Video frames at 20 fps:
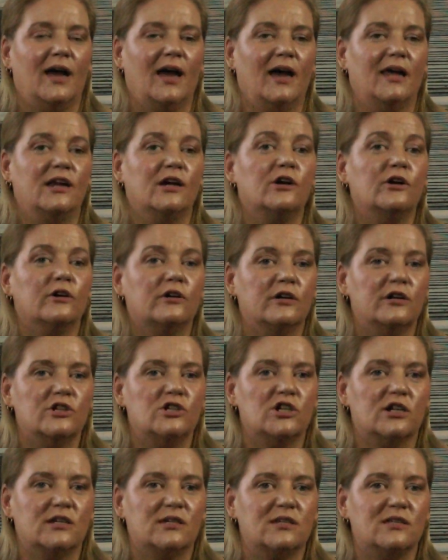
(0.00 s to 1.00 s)
and
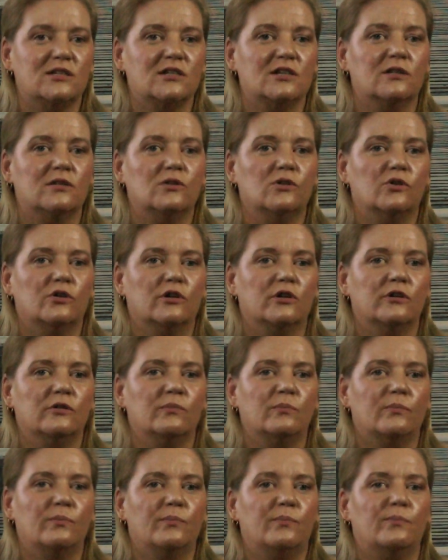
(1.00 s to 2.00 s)
encourage us to
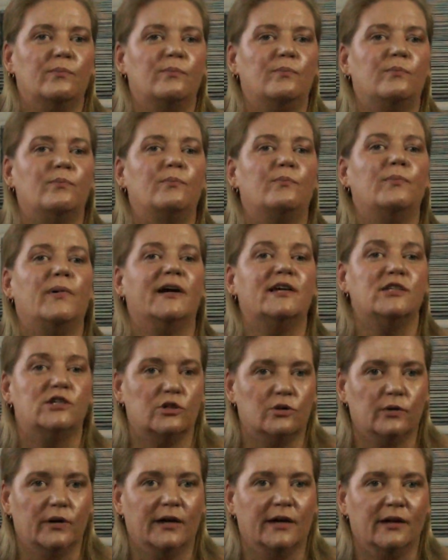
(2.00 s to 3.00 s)
learn by
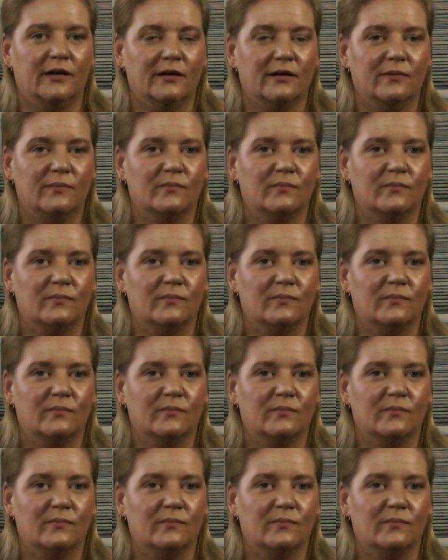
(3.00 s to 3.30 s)
doing.